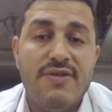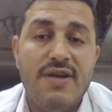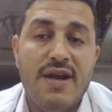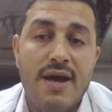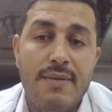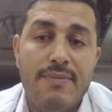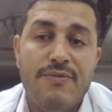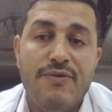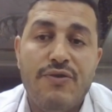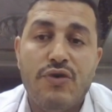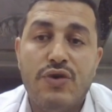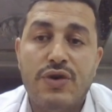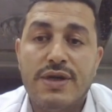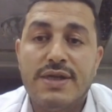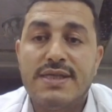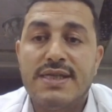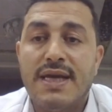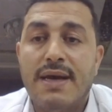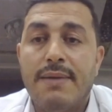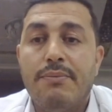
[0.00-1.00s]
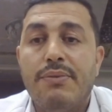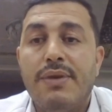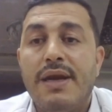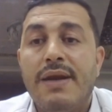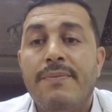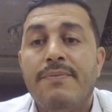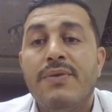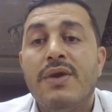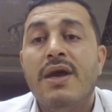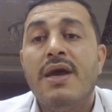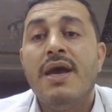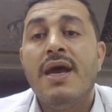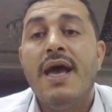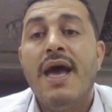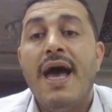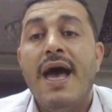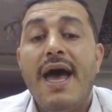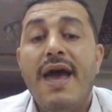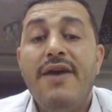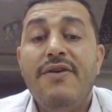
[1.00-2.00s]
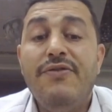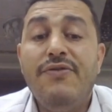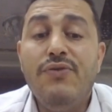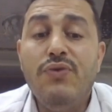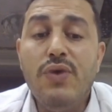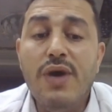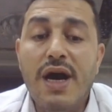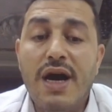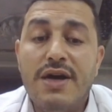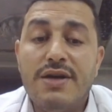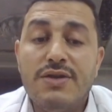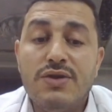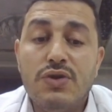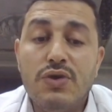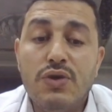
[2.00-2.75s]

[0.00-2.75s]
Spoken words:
a flap, for example. If we are